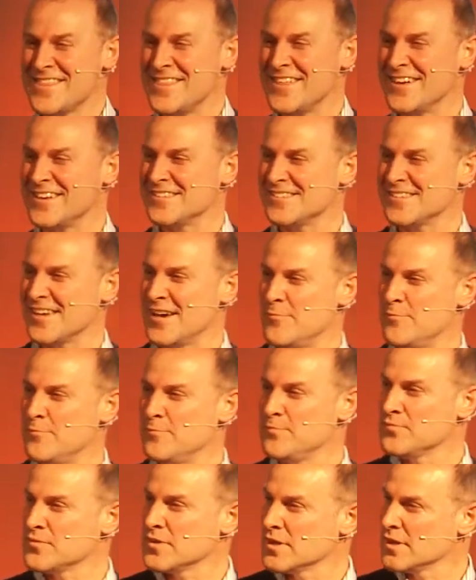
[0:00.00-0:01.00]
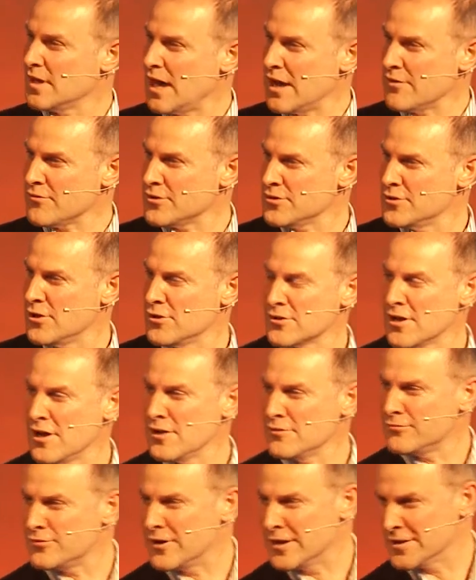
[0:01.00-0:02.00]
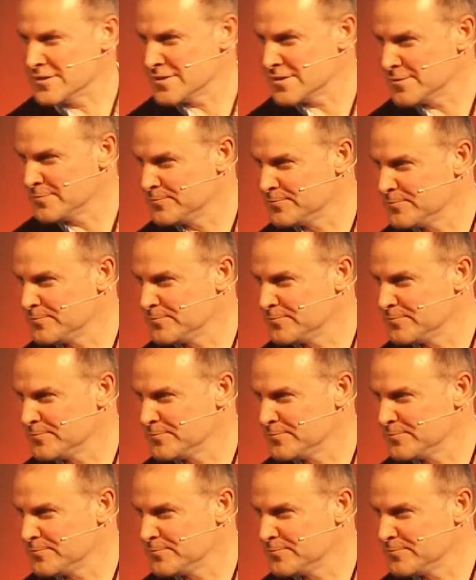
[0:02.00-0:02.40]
That I've got an old girlfriend,